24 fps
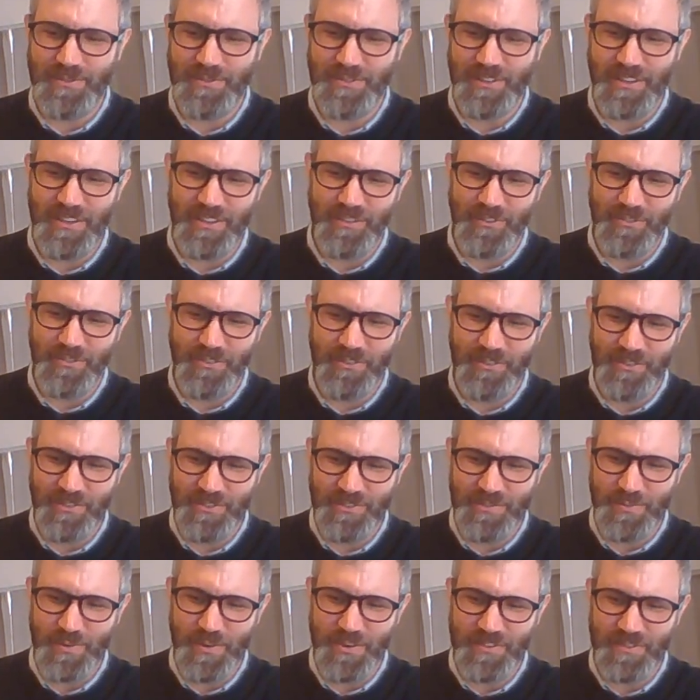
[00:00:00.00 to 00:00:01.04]
Getting their
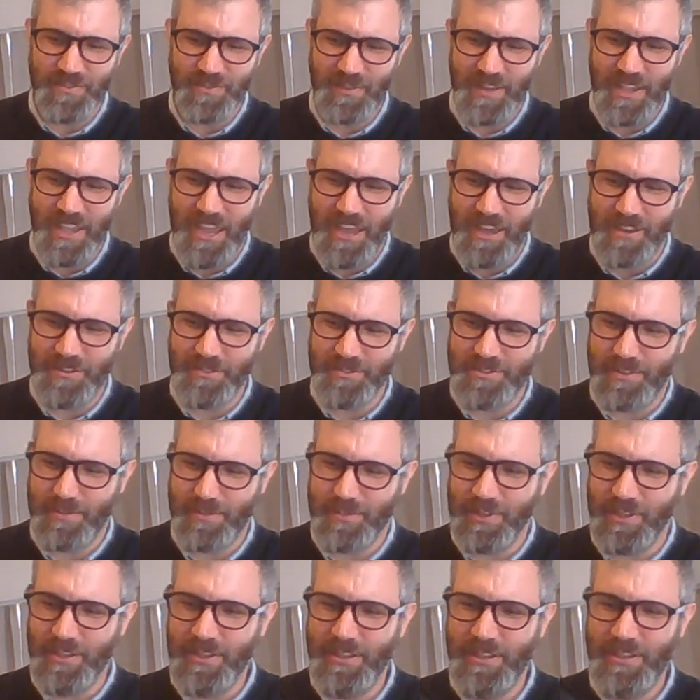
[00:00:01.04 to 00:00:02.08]
inspiration from Can or
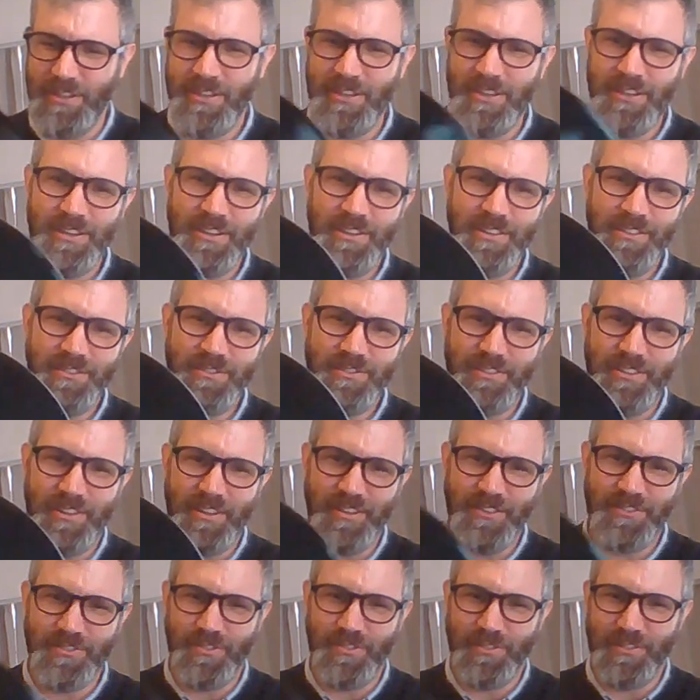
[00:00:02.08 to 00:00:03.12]
something. Yeah,
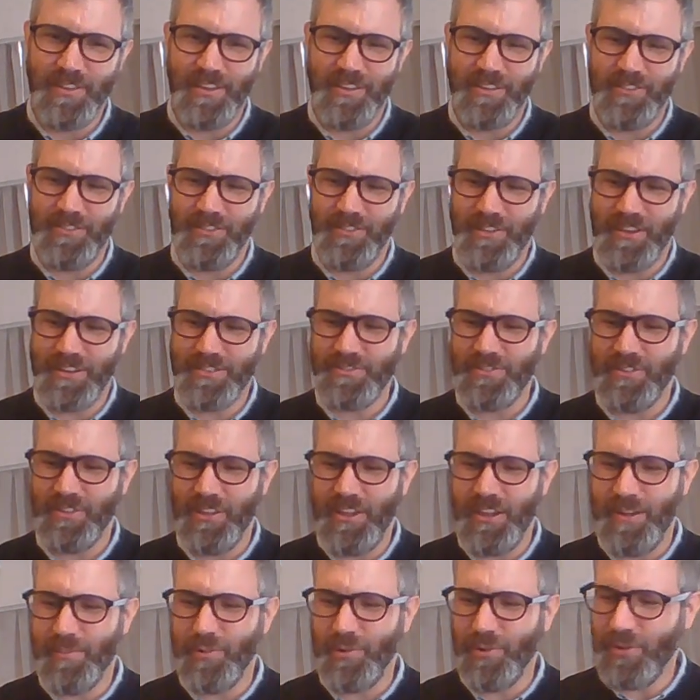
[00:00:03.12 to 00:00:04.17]
from that Electra
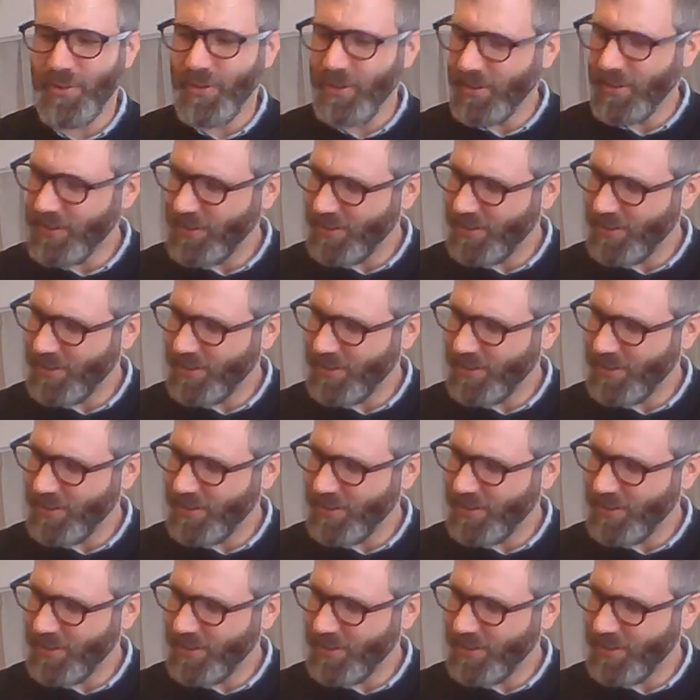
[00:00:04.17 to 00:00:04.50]
label.